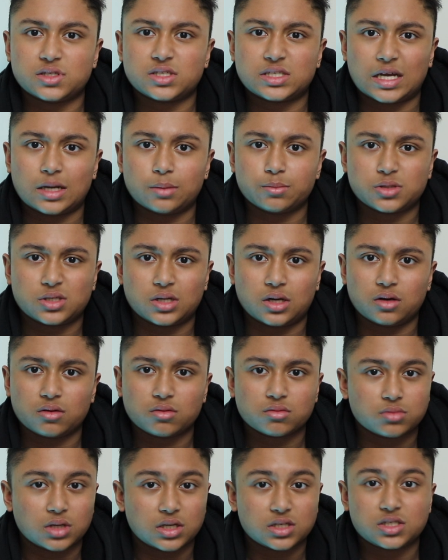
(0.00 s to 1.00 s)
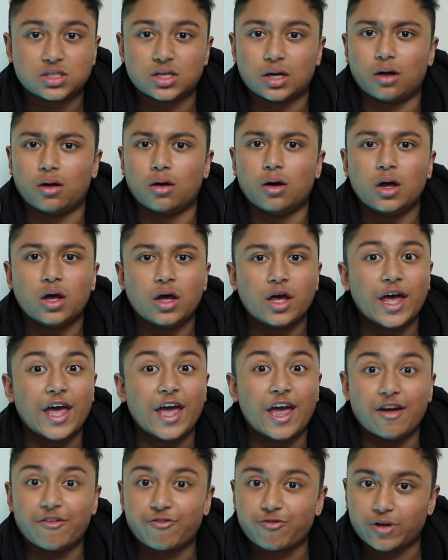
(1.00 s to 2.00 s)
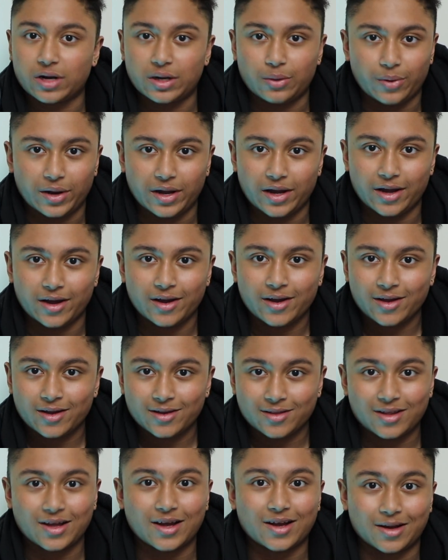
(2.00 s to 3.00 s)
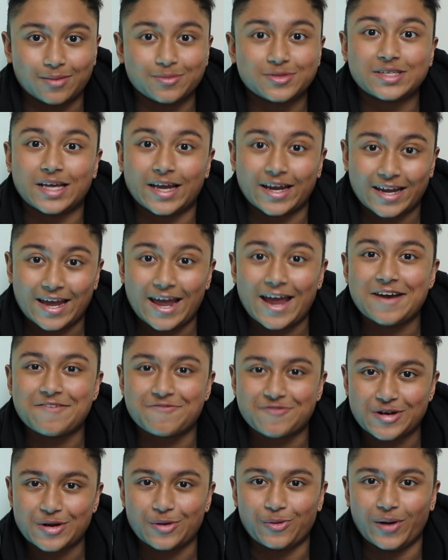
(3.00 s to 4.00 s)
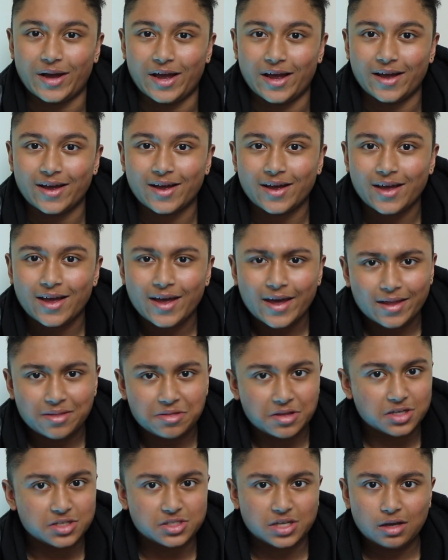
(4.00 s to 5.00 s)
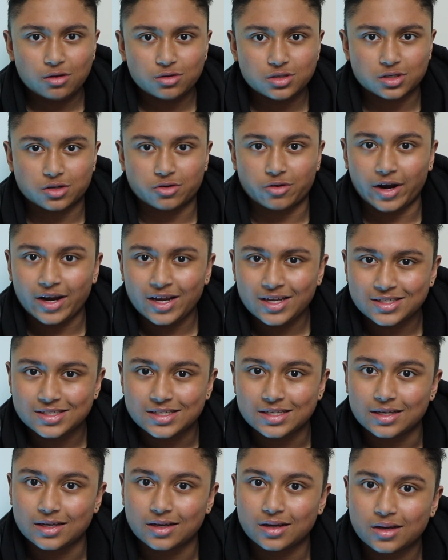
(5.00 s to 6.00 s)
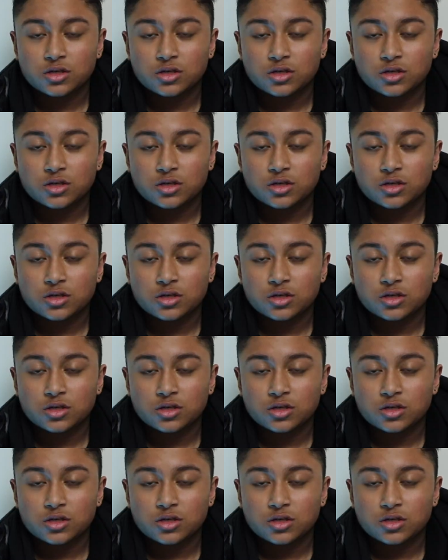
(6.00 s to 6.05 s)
Samsung, they sell everywhere. Like I'm saying everywhere. And their sales are crazy.